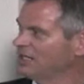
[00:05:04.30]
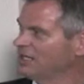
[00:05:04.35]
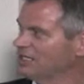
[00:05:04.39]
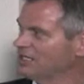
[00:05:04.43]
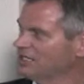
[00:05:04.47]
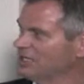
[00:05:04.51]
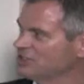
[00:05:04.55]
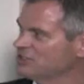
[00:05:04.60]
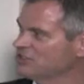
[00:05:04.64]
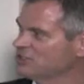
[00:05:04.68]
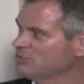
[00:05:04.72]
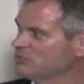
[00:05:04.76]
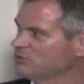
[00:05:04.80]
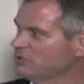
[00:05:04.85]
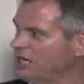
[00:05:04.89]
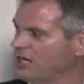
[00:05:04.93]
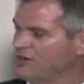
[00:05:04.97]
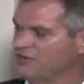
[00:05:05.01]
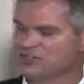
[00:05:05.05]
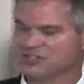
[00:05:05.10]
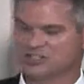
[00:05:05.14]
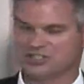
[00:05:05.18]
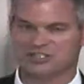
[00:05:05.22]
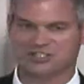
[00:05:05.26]
can get some
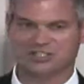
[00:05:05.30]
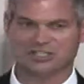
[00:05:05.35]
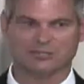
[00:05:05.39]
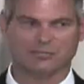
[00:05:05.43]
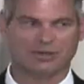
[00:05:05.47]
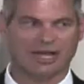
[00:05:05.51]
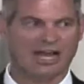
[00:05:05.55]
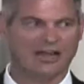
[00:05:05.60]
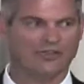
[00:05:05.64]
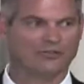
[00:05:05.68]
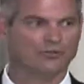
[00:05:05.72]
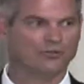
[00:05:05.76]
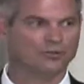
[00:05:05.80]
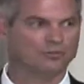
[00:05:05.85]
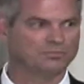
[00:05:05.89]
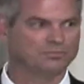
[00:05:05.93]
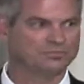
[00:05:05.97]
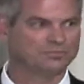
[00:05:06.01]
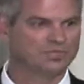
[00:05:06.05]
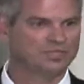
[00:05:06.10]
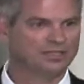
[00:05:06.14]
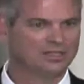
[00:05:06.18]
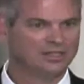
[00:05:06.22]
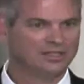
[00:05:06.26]
privacy is in the bathroom.
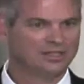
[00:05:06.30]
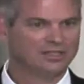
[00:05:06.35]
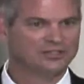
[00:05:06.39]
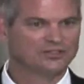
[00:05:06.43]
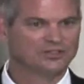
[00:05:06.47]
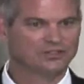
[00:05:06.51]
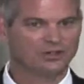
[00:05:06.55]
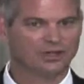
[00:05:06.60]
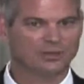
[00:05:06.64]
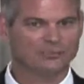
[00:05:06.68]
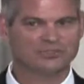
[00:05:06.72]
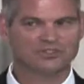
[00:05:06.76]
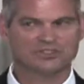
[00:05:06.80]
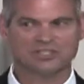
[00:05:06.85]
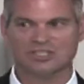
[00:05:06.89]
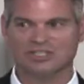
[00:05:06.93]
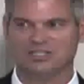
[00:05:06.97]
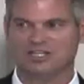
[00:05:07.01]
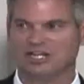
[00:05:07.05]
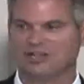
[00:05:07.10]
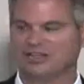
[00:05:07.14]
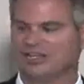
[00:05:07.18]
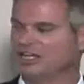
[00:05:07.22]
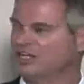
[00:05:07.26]
So I'm
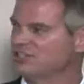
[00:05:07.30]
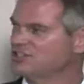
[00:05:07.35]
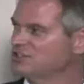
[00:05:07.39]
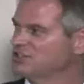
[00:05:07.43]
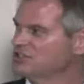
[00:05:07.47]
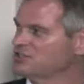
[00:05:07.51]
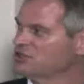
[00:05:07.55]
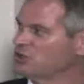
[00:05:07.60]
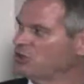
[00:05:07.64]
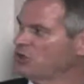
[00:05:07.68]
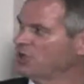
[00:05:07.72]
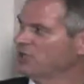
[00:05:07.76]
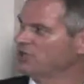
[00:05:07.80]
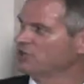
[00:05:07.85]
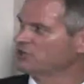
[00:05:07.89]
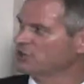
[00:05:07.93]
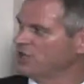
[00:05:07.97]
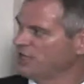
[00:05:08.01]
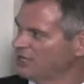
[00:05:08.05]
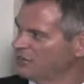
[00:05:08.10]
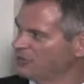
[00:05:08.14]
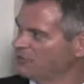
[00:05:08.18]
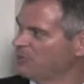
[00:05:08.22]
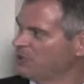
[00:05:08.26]
sitting on the edge of the toilet
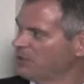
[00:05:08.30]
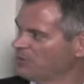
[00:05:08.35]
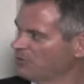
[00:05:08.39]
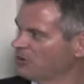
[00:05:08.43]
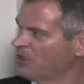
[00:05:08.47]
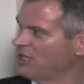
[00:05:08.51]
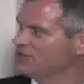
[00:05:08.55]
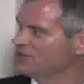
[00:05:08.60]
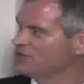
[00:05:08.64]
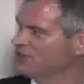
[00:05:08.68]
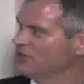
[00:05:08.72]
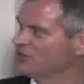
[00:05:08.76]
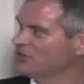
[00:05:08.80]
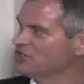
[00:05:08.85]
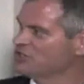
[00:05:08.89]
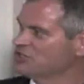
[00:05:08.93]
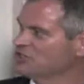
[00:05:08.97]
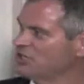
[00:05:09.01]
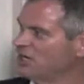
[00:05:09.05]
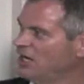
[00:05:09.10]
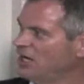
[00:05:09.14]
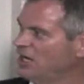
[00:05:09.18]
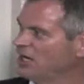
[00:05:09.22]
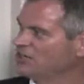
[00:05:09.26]
trying to memorize all these
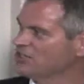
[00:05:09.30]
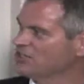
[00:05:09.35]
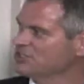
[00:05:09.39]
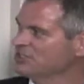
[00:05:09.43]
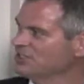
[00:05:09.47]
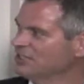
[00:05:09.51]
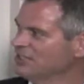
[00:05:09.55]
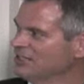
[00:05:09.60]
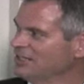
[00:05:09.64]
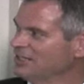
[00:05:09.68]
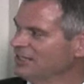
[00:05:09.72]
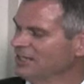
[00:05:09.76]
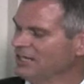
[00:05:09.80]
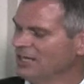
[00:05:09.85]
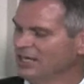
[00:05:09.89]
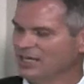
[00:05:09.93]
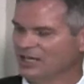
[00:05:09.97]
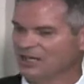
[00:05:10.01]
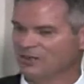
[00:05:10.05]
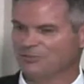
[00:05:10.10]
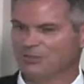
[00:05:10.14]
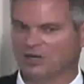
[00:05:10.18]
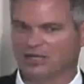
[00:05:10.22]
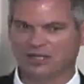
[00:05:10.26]
talks
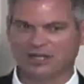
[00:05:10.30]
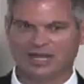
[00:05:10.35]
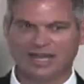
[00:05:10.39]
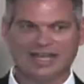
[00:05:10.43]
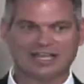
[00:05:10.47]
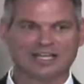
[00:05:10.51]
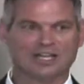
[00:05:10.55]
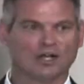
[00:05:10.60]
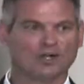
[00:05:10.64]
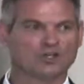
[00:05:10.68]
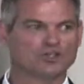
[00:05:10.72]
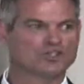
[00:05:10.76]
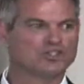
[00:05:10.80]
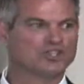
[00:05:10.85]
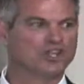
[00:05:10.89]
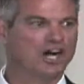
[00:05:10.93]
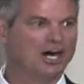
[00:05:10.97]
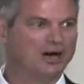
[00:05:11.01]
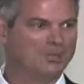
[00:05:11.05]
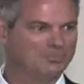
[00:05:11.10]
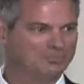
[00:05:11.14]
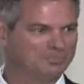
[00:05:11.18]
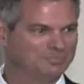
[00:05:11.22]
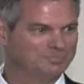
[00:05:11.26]
and my leg goes
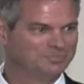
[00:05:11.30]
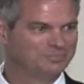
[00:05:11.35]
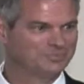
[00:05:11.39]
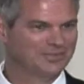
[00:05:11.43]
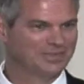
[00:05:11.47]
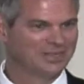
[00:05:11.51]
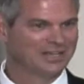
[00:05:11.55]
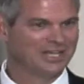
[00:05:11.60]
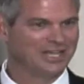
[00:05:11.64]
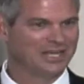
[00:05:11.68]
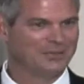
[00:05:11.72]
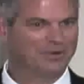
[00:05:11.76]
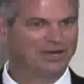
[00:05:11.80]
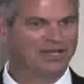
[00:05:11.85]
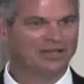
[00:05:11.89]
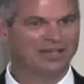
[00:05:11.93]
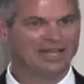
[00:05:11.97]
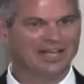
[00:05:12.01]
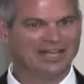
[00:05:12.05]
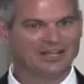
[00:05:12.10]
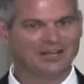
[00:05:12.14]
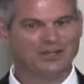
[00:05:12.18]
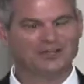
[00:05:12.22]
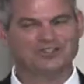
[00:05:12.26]
numb. And my
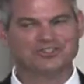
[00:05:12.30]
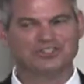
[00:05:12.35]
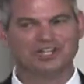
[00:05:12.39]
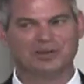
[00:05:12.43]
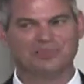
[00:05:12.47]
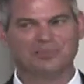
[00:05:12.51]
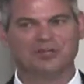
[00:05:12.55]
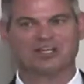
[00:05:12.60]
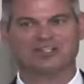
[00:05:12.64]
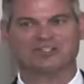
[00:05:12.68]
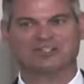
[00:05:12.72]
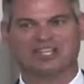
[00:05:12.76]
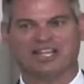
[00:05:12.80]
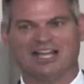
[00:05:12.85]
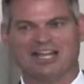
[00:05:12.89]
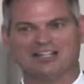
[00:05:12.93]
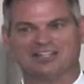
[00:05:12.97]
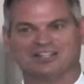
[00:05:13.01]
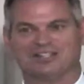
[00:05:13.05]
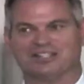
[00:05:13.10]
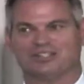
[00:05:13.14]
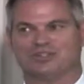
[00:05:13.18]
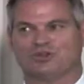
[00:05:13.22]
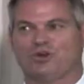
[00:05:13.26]
leg goes numb because the
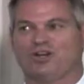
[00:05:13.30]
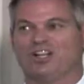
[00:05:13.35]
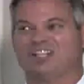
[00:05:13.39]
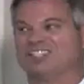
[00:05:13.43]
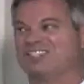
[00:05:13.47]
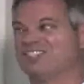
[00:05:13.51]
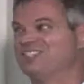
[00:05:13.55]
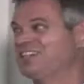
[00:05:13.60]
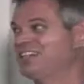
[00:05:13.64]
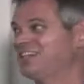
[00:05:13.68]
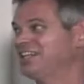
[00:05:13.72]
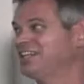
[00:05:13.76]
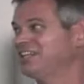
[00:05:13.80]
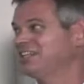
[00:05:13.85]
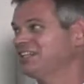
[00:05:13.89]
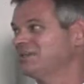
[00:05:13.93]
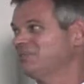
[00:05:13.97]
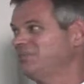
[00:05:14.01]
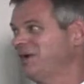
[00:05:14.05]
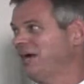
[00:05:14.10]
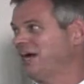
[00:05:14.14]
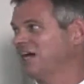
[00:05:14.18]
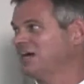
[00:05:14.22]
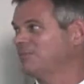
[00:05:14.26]
edge of the toilet's digging into the
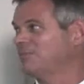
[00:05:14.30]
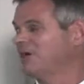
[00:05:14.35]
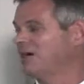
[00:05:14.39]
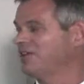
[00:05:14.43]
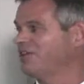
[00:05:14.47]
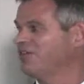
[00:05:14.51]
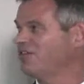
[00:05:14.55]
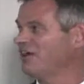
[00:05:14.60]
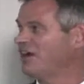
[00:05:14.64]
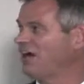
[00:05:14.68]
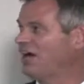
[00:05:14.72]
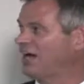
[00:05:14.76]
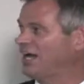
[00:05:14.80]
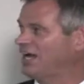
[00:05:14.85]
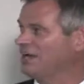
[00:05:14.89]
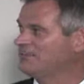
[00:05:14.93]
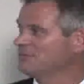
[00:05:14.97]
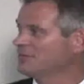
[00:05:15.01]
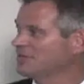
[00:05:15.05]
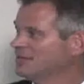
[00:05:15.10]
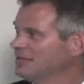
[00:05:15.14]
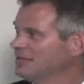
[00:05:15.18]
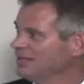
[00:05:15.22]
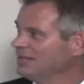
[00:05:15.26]
back of my thigh.
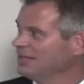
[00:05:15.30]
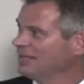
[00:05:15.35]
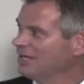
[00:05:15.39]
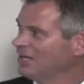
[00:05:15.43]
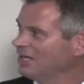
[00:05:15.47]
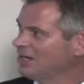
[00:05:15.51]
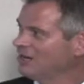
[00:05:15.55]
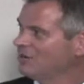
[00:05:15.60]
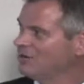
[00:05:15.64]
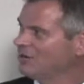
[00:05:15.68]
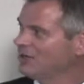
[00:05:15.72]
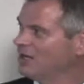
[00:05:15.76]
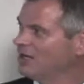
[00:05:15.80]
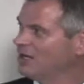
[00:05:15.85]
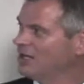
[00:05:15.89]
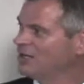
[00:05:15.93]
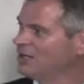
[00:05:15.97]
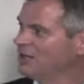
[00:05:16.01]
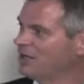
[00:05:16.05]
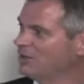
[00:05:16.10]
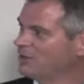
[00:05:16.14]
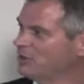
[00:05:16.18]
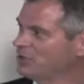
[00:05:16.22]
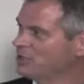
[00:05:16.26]
And uh,
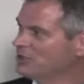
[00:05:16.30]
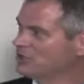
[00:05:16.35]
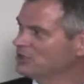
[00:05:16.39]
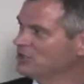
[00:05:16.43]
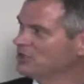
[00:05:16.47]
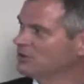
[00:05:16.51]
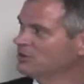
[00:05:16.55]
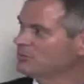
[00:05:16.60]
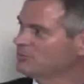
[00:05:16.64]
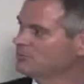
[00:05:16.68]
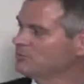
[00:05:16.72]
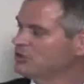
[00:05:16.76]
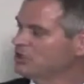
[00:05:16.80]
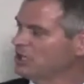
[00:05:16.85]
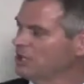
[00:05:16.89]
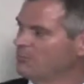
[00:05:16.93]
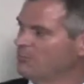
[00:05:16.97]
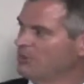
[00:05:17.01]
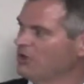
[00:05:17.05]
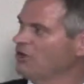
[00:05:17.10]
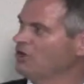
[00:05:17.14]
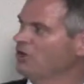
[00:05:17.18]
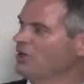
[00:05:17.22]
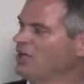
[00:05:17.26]
I didn't become
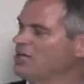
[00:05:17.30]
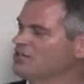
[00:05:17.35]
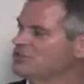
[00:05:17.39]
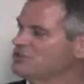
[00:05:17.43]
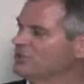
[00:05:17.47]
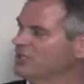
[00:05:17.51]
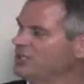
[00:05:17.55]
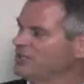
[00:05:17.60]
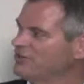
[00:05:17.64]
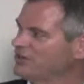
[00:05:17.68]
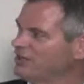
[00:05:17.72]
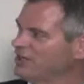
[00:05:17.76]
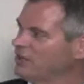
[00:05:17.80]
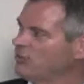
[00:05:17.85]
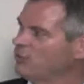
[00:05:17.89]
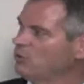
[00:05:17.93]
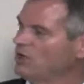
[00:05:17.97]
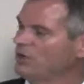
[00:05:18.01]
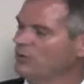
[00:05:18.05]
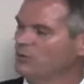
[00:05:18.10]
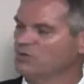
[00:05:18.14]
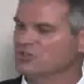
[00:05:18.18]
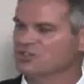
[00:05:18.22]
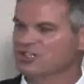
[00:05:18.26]
paralyzed or anything.
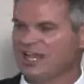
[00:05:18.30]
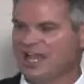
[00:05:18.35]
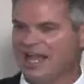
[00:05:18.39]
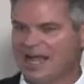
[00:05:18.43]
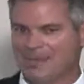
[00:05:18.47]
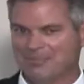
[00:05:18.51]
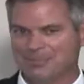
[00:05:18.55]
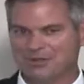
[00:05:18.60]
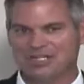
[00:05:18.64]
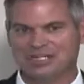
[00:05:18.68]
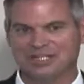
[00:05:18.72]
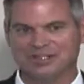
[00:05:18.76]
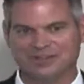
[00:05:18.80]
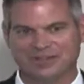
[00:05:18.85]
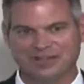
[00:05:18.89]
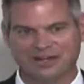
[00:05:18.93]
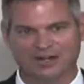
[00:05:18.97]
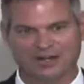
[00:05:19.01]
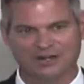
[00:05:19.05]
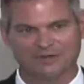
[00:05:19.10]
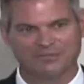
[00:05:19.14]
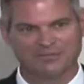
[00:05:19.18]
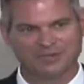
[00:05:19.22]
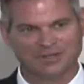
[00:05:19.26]
What was happening
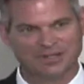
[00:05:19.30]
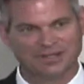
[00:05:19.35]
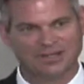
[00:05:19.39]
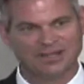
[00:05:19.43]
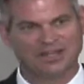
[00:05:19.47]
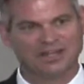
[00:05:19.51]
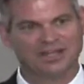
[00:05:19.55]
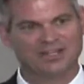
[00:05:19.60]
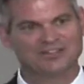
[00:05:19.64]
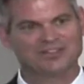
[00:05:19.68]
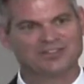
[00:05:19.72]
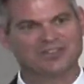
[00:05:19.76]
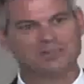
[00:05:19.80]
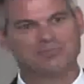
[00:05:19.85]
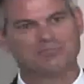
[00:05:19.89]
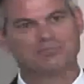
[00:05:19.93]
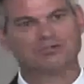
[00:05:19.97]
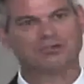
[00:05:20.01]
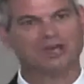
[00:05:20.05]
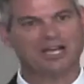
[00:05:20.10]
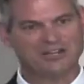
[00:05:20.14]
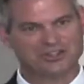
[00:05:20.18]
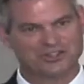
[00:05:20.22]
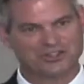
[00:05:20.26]
there is the
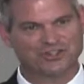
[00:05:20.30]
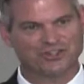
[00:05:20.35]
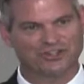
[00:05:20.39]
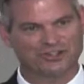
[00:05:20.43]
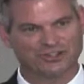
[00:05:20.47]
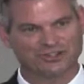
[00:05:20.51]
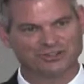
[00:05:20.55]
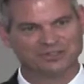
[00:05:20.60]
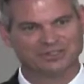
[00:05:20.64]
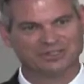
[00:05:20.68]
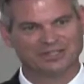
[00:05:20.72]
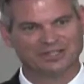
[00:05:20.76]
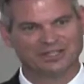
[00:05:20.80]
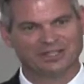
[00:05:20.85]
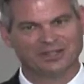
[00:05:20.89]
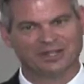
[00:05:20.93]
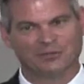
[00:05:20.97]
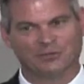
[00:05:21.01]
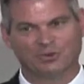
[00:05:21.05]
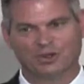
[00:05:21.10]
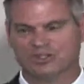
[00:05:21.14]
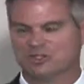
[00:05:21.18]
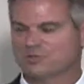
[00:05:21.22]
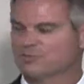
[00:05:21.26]
pressure
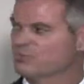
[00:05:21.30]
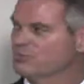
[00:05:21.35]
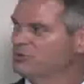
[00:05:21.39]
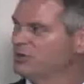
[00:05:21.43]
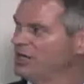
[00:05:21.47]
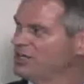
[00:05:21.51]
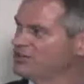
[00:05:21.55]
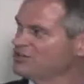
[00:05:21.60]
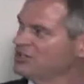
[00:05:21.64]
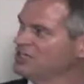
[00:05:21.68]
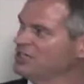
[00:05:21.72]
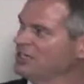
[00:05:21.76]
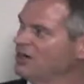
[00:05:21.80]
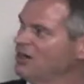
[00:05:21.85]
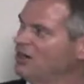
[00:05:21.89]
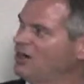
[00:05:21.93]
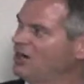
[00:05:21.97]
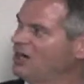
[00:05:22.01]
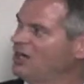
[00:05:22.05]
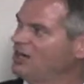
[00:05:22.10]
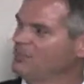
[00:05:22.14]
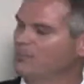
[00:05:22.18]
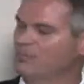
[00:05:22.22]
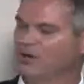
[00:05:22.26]
was pressing
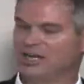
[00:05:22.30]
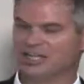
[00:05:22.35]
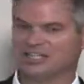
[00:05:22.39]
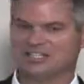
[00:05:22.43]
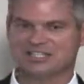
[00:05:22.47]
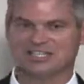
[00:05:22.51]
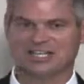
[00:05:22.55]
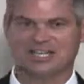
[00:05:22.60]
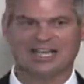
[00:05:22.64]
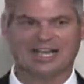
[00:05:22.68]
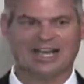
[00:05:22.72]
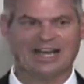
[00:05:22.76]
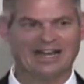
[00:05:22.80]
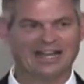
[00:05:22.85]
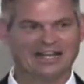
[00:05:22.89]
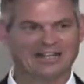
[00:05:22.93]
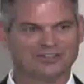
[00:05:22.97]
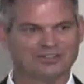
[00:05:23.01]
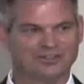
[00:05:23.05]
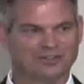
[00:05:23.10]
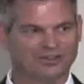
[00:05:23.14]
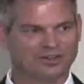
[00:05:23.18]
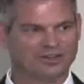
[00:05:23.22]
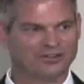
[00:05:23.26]
on my
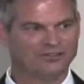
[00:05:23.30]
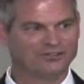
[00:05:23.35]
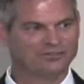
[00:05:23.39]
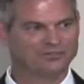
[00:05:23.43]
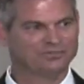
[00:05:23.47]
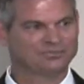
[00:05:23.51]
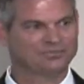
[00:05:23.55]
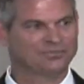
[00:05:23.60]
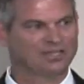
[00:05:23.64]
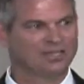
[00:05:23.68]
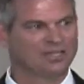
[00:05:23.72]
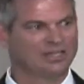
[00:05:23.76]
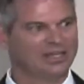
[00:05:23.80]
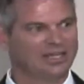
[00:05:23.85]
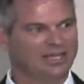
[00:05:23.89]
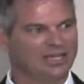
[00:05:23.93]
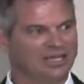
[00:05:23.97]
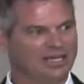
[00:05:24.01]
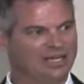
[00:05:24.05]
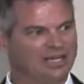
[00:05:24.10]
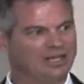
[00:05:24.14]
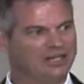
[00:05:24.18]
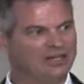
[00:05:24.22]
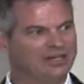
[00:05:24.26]
sciatic nerve
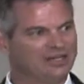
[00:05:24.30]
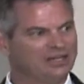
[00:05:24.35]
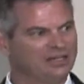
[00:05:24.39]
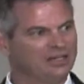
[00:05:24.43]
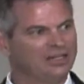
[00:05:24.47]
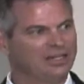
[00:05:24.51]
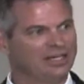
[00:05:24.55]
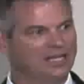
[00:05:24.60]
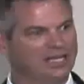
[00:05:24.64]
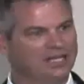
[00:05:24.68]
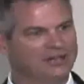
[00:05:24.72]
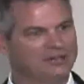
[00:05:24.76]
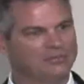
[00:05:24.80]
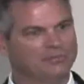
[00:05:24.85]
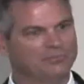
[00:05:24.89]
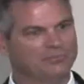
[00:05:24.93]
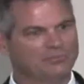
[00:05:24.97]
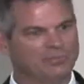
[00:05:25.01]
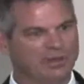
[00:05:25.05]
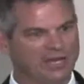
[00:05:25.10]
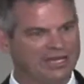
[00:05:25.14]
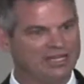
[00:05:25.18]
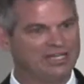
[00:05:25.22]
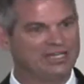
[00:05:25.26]
and
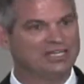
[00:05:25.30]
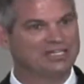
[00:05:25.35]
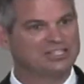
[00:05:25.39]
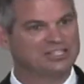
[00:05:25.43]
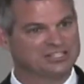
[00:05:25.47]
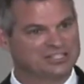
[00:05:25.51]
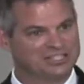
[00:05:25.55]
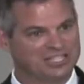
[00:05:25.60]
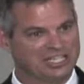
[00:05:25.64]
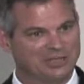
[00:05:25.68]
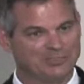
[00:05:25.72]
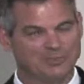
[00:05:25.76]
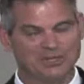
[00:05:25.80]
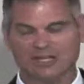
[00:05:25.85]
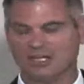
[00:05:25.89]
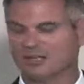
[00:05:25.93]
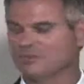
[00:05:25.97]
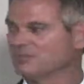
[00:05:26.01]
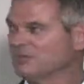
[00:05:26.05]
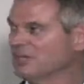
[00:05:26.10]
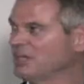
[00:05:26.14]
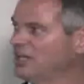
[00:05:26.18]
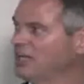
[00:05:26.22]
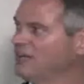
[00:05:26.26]
it made it ischemic.
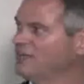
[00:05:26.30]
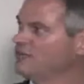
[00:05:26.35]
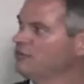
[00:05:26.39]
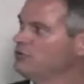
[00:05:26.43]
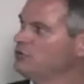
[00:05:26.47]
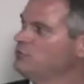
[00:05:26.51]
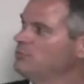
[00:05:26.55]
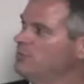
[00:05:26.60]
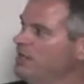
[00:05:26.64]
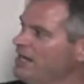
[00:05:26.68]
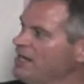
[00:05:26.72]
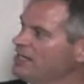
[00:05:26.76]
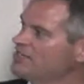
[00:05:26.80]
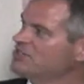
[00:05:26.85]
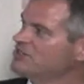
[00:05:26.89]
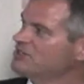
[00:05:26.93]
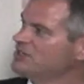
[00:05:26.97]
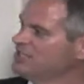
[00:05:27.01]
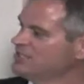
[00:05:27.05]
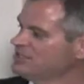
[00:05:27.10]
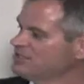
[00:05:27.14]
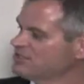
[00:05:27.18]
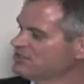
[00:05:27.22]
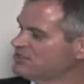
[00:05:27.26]
And if you make
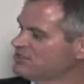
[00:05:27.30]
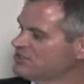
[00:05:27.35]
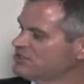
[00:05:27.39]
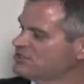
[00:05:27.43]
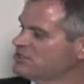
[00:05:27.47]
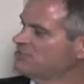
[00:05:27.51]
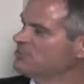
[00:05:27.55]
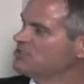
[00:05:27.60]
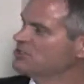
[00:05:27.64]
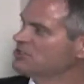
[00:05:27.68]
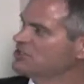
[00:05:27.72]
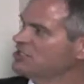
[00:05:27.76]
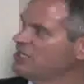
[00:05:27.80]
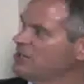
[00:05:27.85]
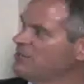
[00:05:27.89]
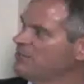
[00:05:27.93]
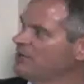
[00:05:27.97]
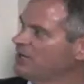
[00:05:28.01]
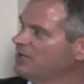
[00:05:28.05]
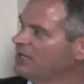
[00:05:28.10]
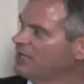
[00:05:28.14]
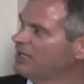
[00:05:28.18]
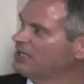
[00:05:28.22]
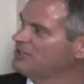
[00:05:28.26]
this system
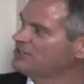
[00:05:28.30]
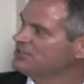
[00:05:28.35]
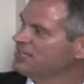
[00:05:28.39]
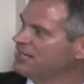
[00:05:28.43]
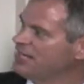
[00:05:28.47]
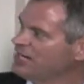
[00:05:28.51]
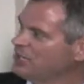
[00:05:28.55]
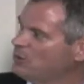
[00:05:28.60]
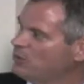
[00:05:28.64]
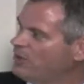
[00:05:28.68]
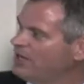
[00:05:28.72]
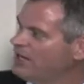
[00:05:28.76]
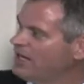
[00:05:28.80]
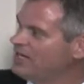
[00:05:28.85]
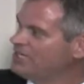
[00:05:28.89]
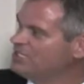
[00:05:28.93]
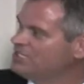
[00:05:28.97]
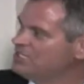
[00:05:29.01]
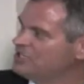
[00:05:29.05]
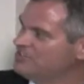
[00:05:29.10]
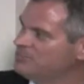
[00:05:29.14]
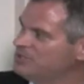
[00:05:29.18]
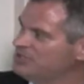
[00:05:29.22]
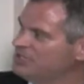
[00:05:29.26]
ischemic and take away
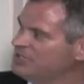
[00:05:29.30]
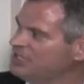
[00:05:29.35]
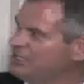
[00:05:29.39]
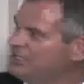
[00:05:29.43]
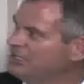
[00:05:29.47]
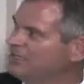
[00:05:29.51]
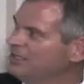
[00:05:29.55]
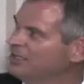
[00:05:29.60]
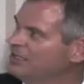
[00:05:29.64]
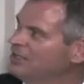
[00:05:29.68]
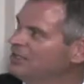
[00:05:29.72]
ATP,